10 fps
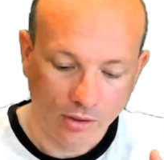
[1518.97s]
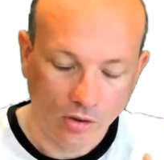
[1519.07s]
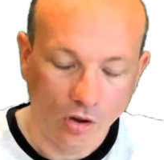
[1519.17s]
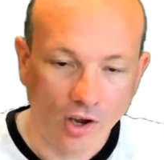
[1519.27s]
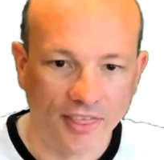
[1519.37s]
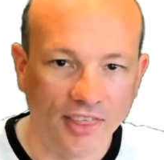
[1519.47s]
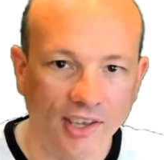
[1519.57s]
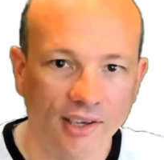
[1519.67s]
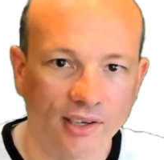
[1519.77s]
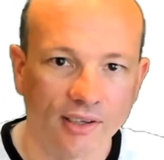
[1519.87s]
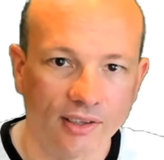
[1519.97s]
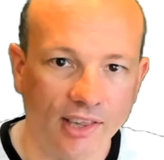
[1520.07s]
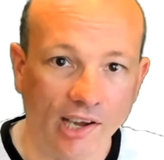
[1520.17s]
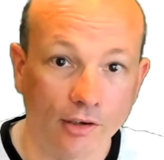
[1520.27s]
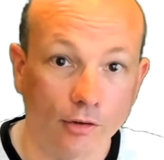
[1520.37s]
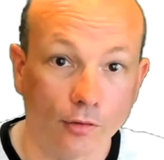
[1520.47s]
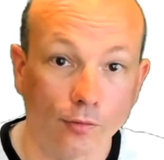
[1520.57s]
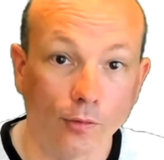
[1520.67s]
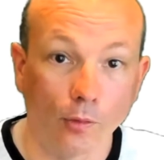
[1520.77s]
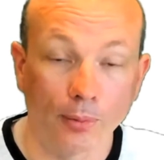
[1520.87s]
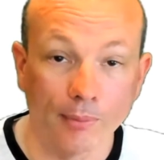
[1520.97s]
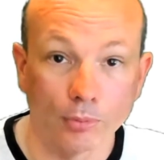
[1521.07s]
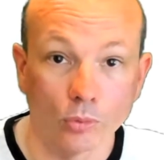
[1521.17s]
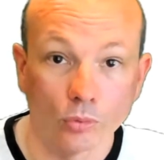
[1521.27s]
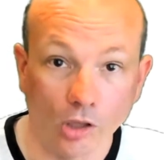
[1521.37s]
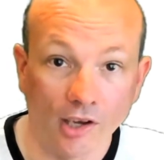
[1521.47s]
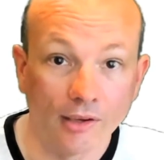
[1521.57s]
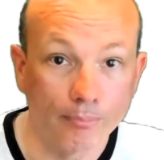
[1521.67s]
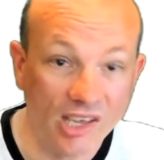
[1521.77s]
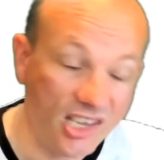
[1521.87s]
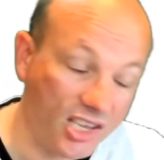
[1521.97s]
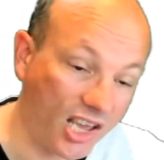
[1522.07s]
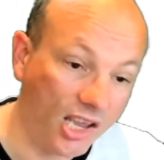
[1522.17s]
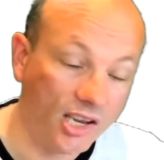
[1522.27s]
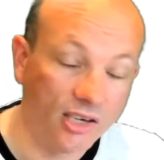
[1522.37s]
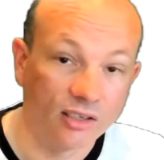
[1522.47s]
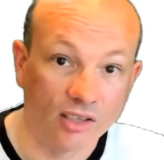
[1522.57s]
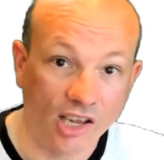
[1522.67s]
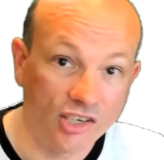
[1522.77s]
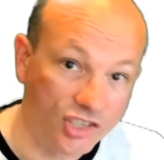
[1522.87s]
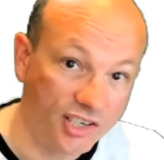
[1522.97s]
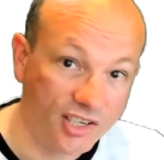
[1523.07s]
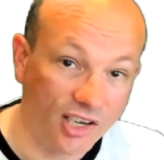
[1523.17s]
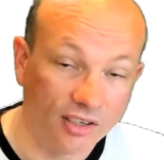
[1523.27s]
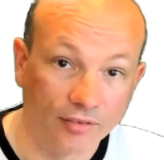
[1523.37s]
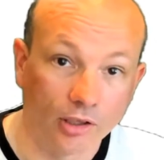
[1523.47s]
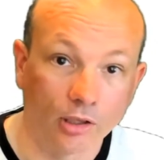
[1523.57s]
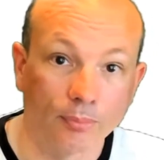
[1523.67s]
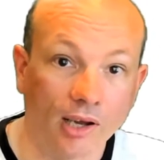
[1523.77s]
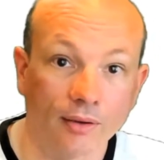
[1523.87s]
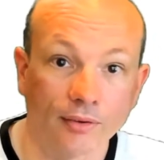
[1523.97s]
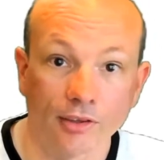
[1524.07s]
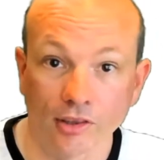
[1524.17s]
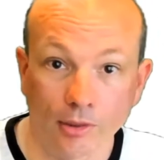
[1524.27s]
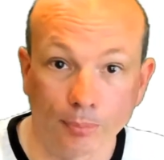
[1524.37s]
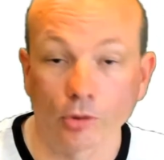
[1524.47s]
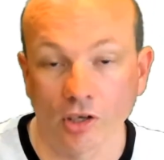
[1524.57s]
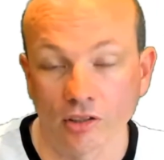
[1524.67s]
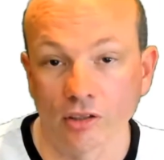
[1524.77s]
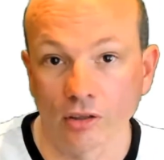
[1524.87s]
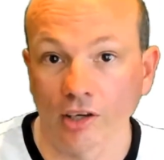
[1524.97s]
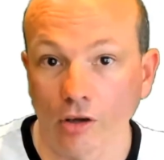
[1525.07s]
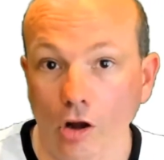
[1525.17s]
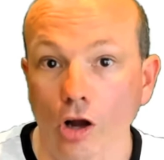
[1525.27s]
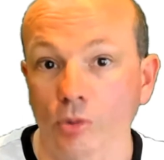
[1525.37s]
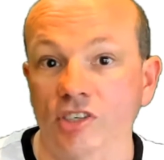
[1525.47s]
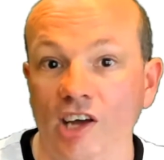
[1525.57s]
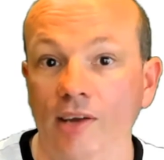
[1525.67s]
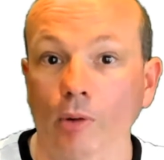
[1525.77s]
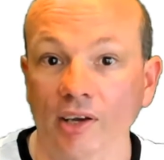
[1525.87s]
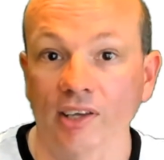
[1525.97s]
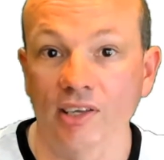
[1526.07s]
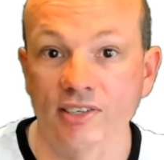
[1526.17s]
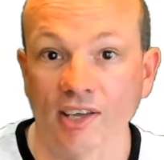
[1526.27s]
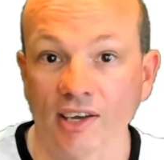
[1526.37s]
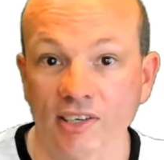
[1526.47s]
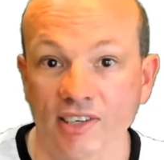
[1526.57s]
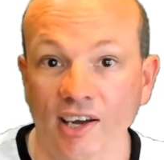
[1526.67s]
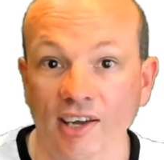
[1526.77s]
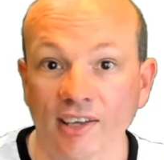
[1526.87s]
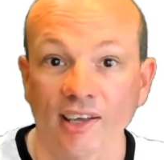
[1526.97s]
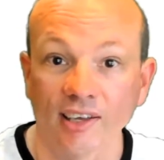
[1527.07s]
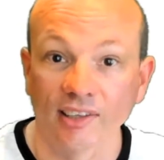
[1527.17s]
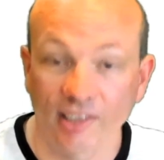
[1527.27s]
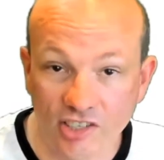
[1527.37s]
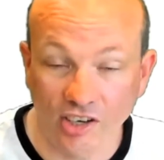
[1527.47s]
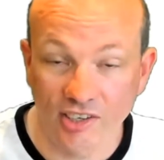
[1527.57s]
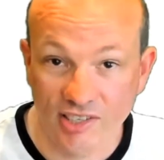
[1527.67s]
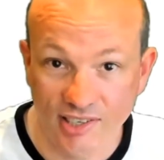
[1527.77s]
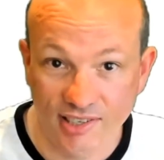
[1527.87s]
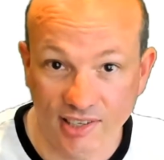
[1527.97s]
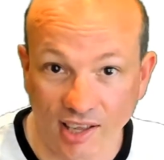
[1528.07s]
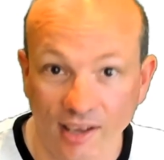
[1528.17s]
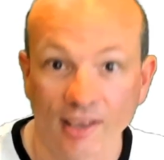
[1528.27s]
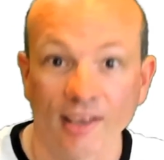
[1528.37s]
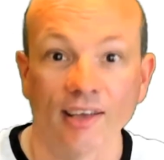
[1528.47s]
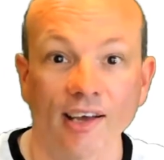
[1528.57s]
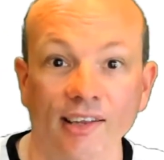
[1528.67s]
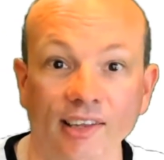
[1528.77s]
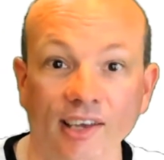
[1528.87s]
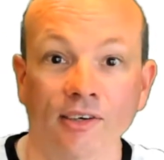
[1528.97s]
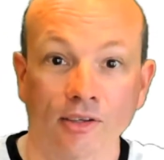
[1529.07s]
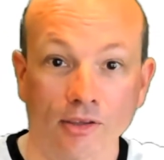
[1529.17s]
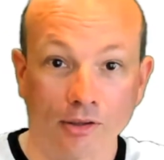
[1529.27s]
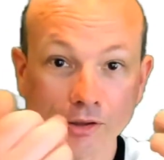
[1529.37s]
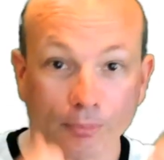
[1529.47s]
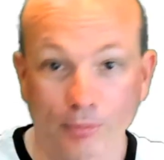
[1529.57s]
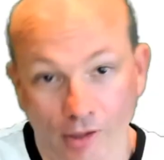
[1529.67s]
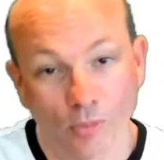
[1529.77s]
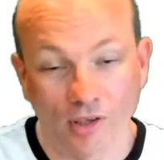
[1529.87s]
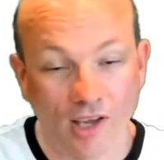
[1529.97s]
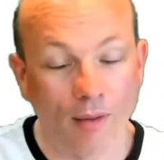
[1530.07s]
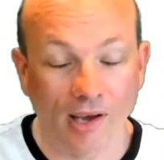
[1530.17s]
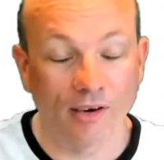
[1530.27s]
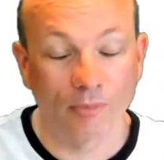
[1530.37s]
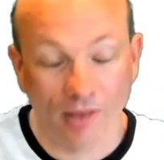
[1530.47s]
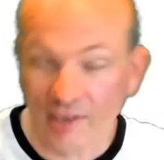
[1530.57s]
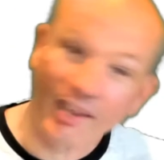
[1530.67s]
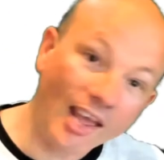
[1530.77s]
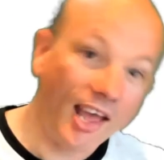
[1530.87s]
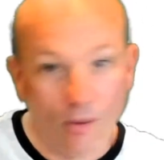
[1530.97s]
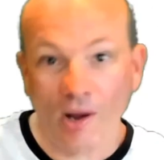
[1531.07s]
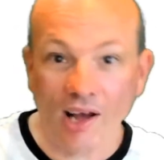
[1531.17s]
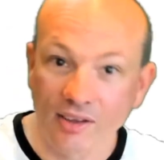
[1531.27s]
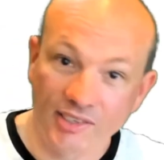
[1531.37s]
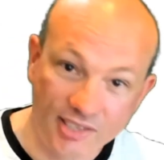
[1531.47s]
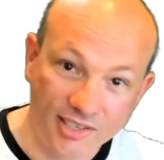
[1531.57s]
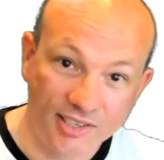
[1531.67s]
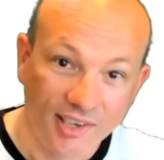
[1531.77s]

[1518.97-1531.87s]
I think that for people like me and Jace, our developer, the product, like I would take my kids there to say, let's go to Sizzler, and then the bread would come out and be like, yeah, wow, this is